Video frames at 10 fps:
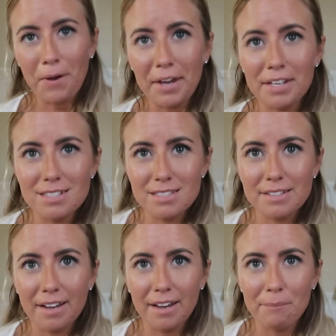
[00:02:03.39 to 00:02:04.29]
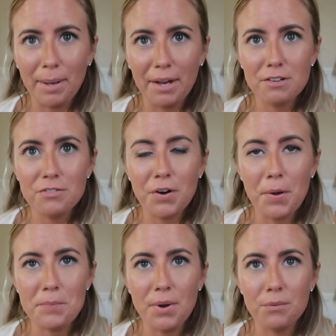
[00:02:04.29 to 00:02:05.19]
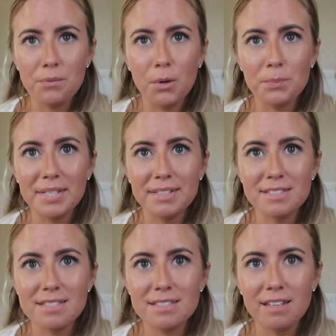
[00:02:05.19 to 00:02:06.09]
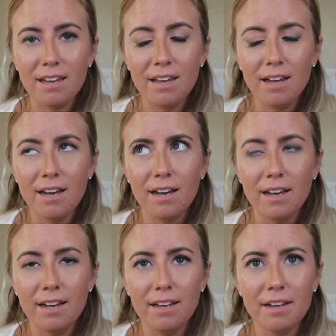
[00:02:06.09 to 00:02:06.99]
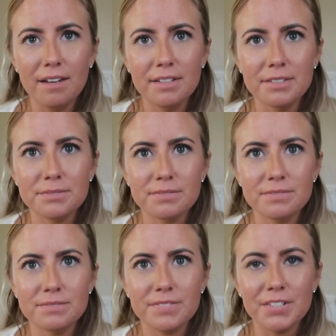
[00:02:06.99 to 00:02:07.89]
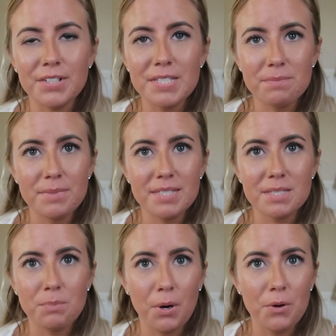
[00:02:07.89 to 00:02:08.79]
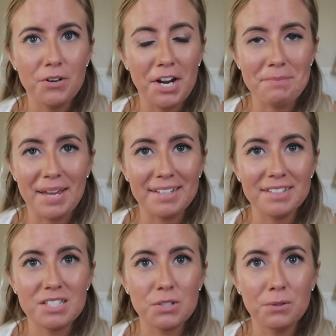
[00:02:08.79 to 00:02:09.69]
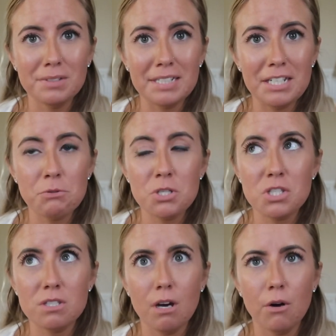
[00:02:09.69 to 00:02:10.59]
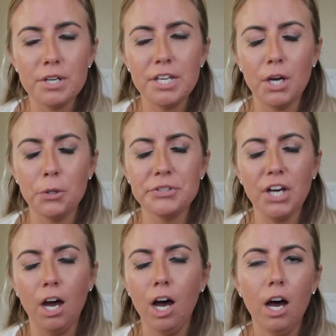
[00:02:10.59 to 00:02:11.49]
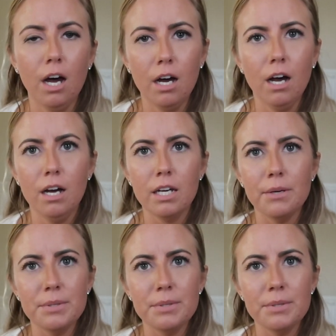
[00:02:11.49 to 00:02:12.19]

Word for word: so I just got back from Roman's uh, Christmas program at his school and he was so cute. It